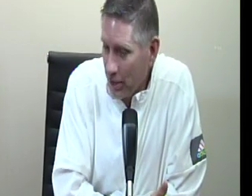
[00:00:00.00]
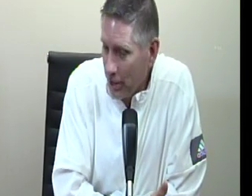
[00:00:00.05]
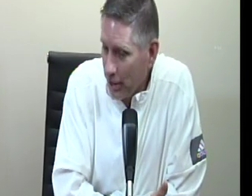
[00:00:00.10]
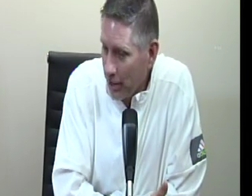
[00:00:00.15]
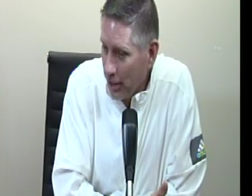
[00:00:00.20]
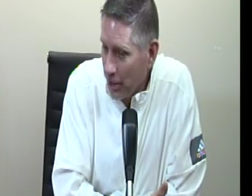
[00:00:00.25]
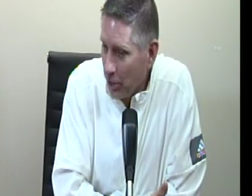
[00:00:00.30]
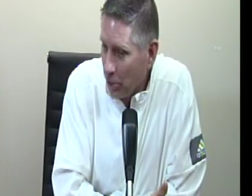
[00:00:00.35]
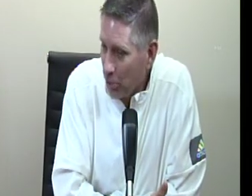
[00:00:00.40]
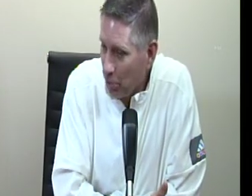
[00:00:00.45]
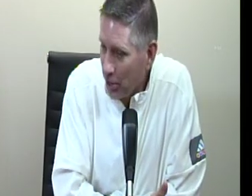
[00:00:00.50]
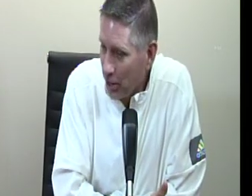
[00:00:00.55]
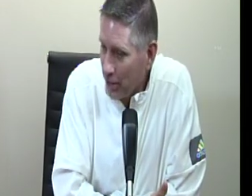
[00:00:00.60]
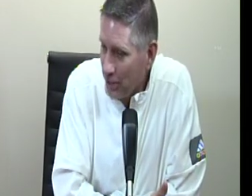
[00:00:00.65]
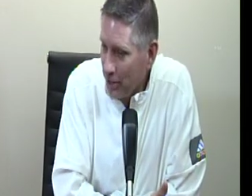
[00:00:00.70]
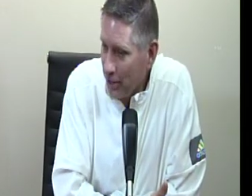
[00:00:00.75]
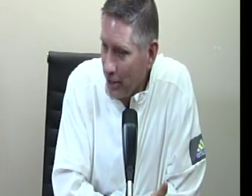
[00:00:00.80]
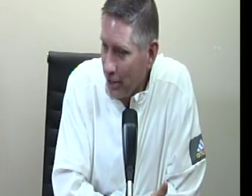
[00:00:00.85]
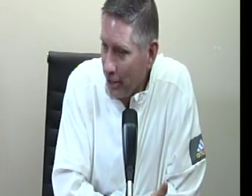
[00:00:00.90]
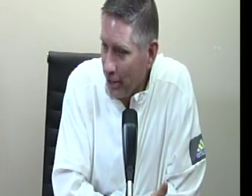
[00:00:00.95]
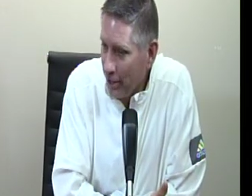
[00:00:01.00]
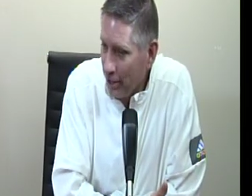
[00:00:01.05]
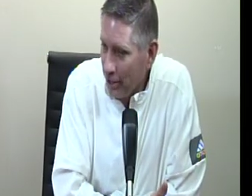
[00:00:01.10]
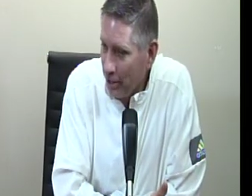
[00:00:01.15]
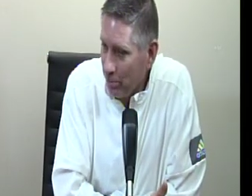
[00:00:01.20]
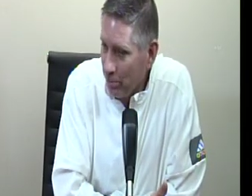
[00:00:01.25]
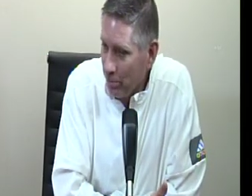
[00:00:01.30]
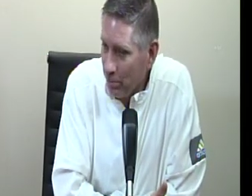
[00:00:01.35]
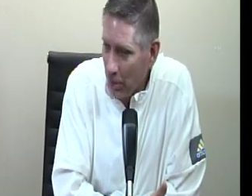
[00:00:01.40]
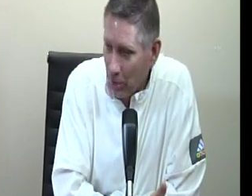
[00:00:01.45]
Blisses
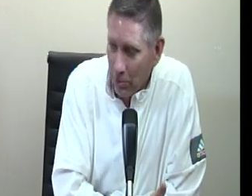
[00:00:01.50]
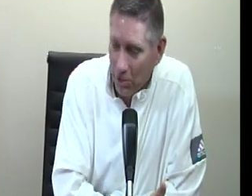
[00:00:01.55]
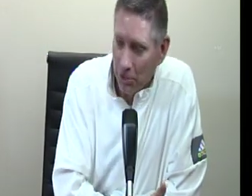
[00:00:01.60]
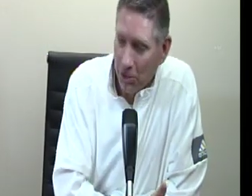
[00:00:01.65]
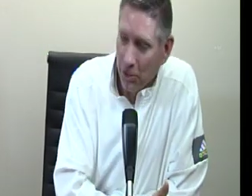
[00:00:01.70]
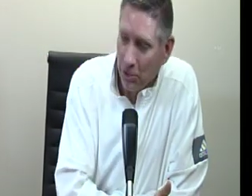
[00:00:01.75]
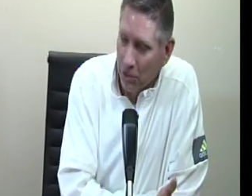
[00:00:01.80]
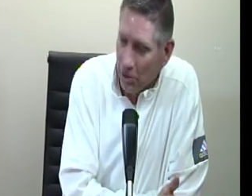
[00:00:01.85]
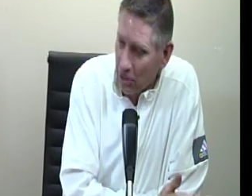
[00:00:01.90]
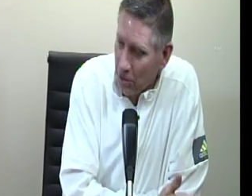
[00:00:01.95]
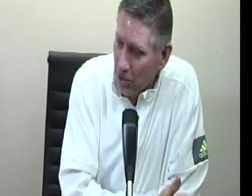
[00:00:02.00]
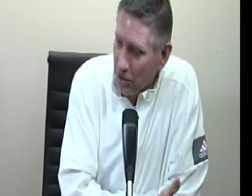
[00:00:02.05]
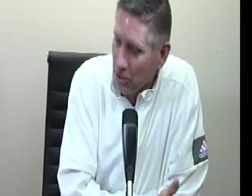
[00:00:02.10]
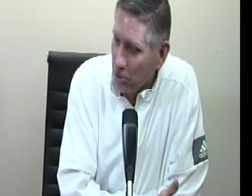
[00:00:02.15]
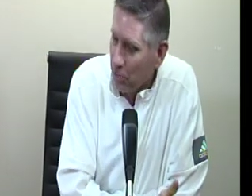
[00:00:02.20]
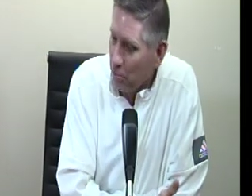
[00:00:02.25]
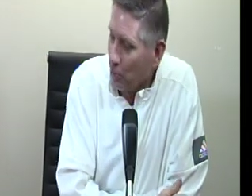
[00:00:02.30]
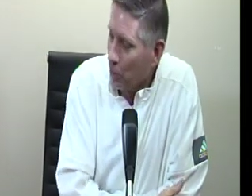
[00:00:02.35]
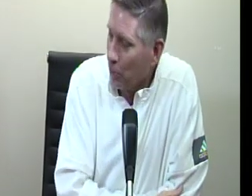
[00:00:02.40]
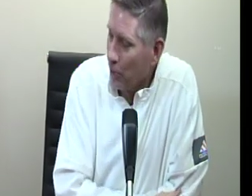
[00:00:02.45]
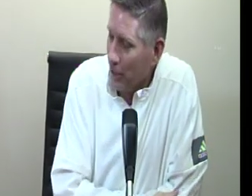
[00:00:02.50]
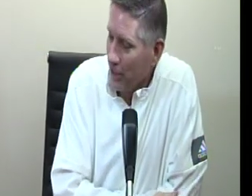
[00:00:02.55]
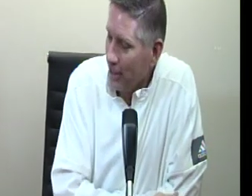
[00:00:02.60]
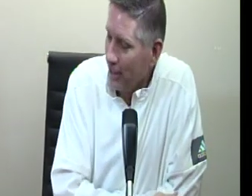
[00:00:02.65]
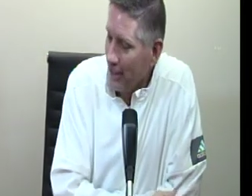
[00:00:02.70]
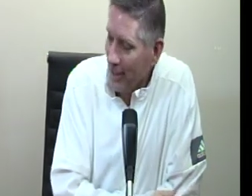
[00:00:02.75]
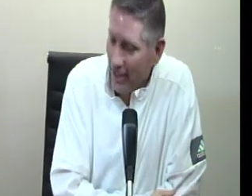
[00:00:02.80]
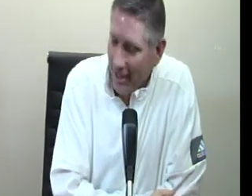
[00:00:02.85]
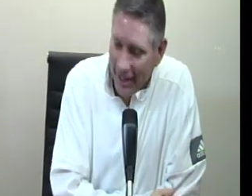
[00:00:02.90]
and Bogan shoots as good as Morgan.